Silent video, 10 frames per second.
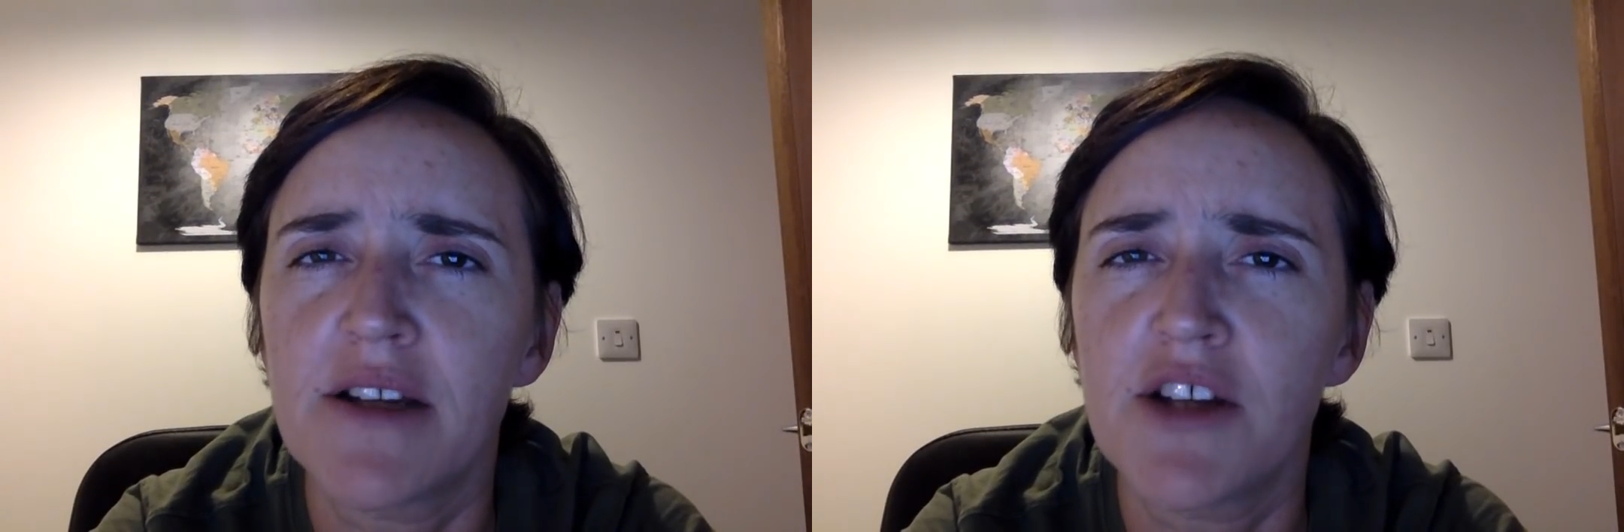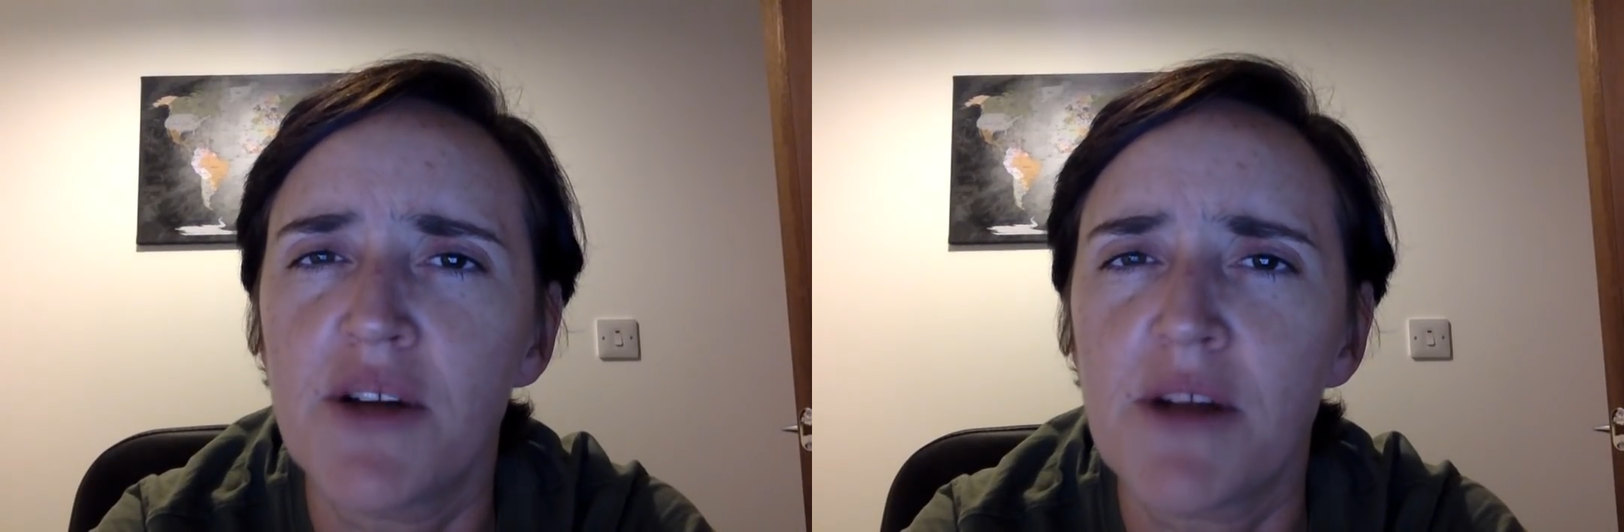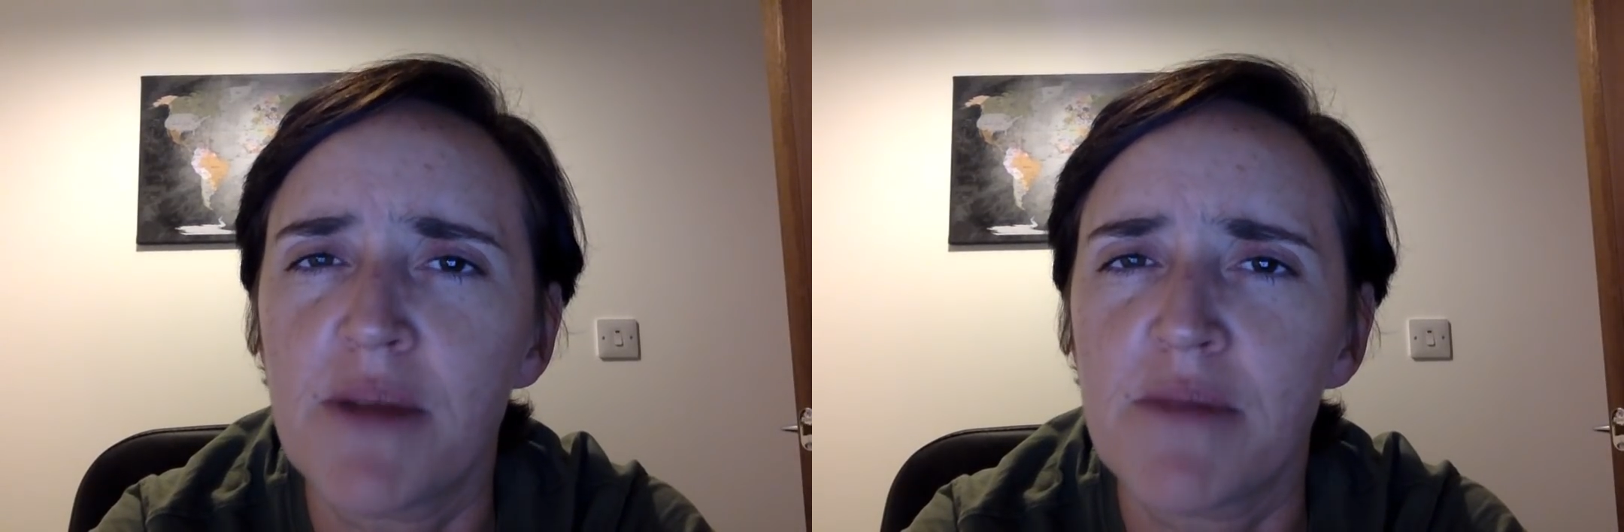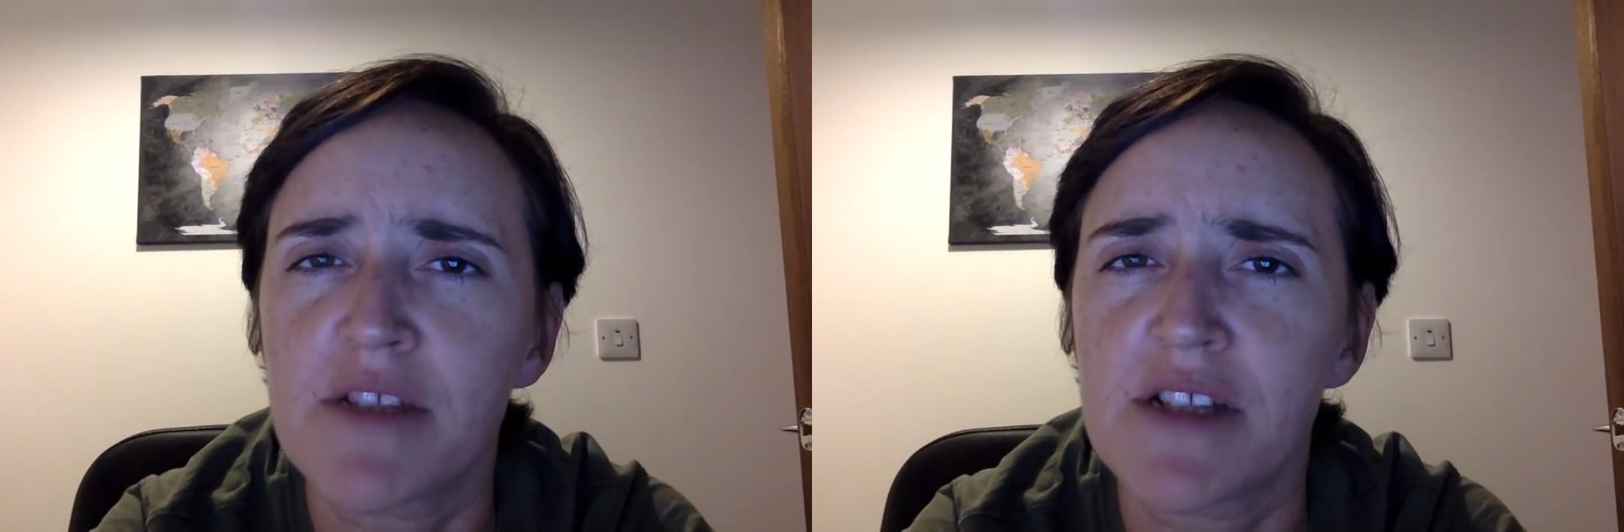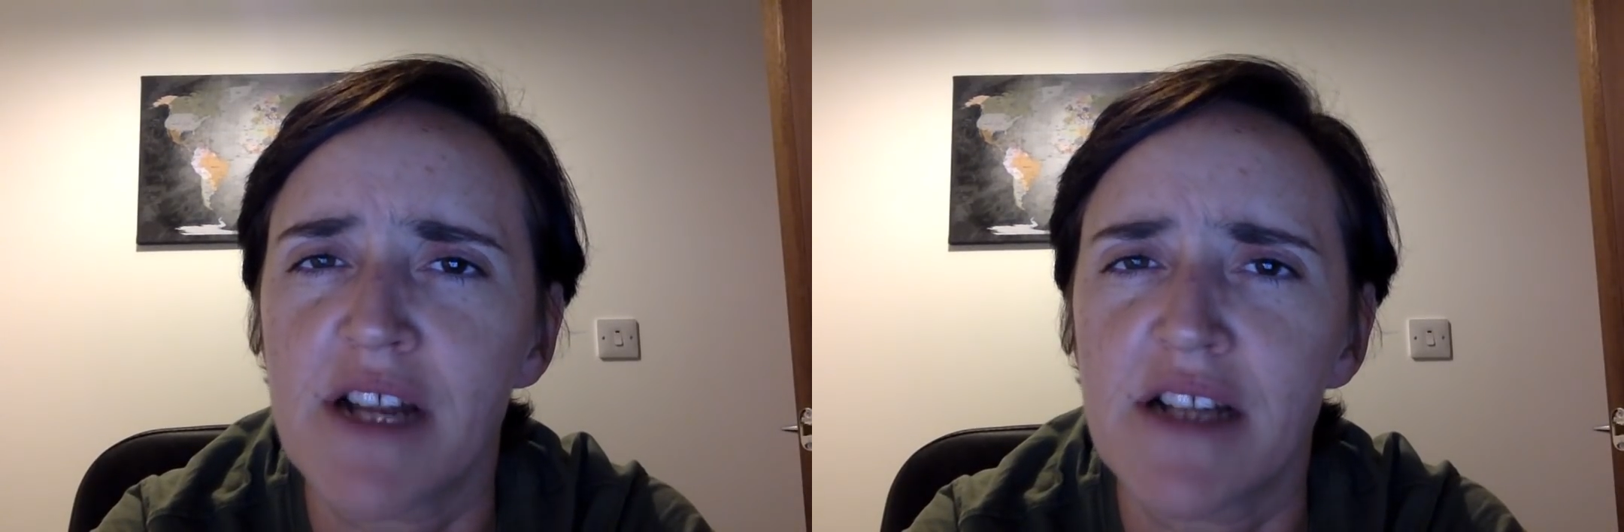UN member
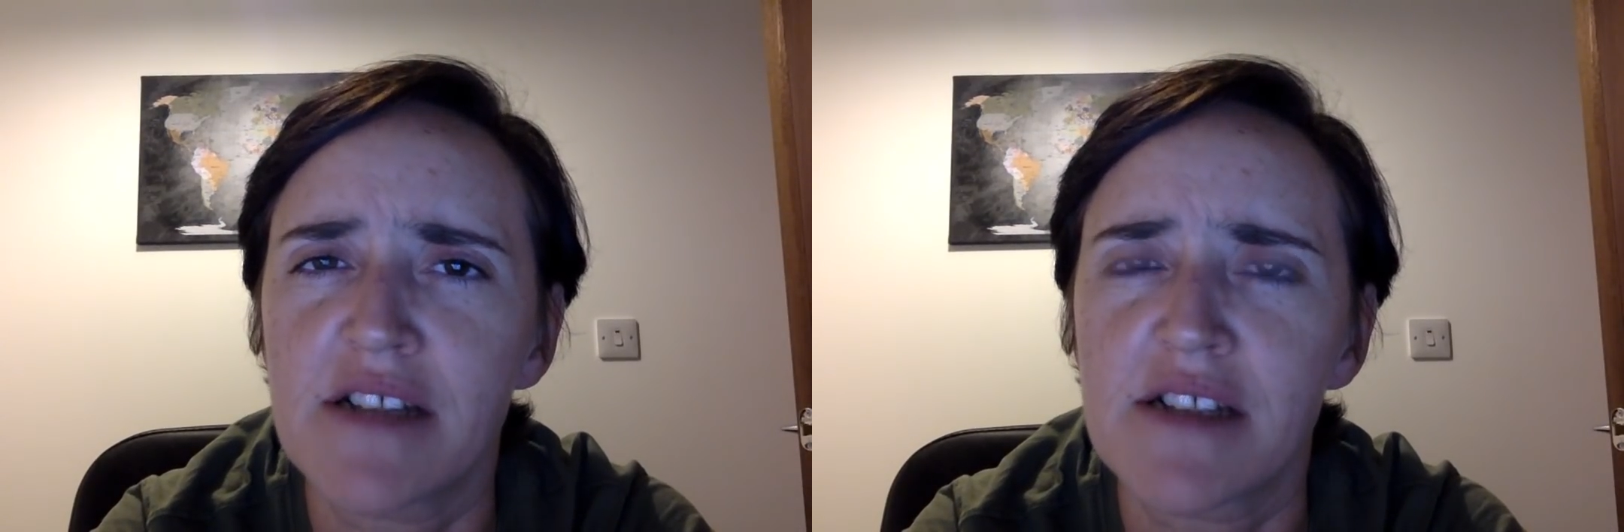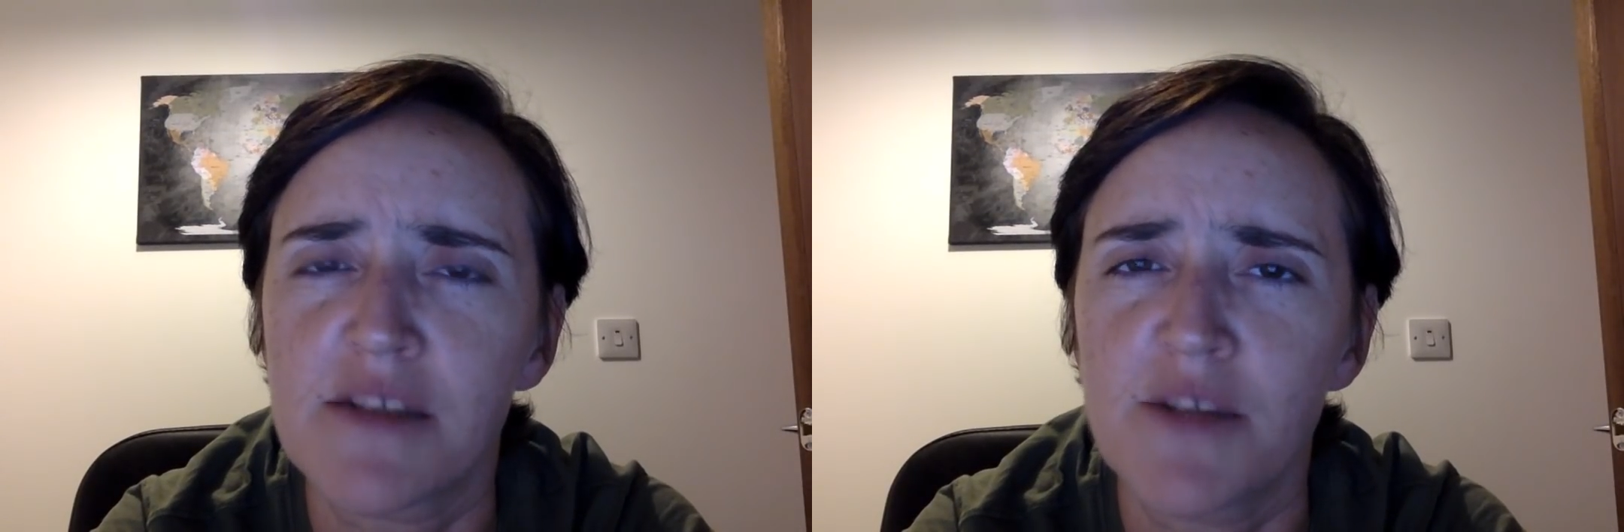states,